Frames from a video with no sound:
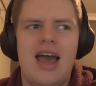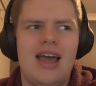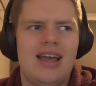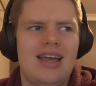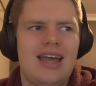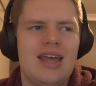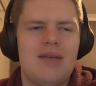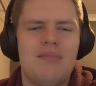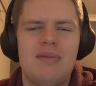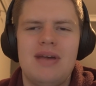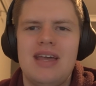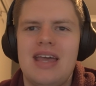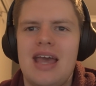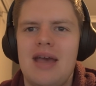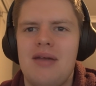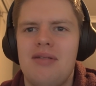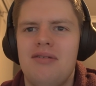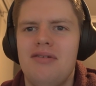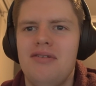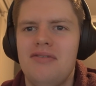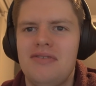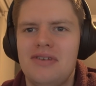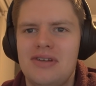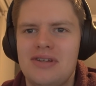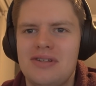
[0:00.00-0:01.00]
EB Games
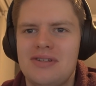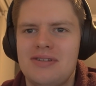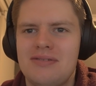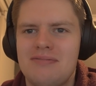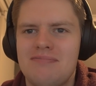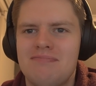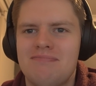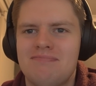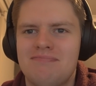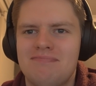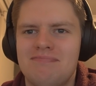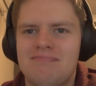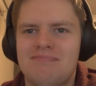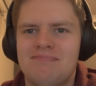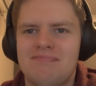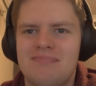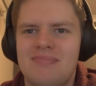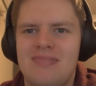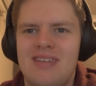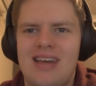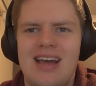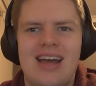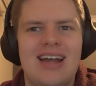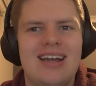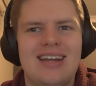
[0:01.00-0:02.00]
reviews.
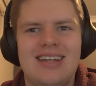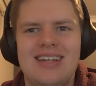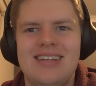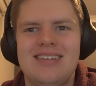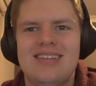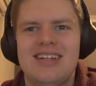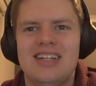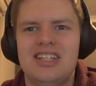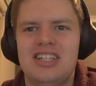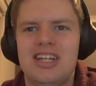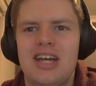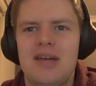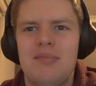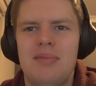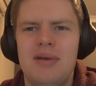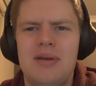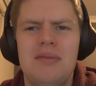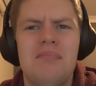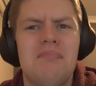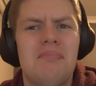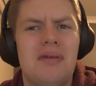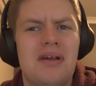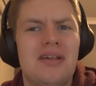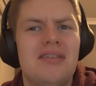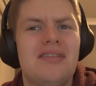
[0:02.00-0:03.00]
I nearly said JB,
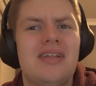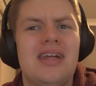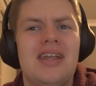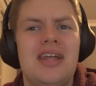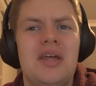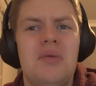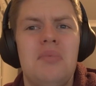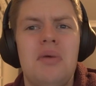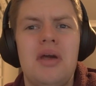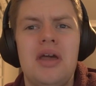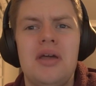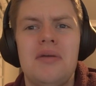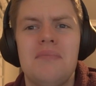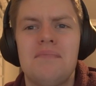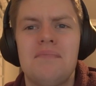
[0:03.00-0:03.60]
but I said EB.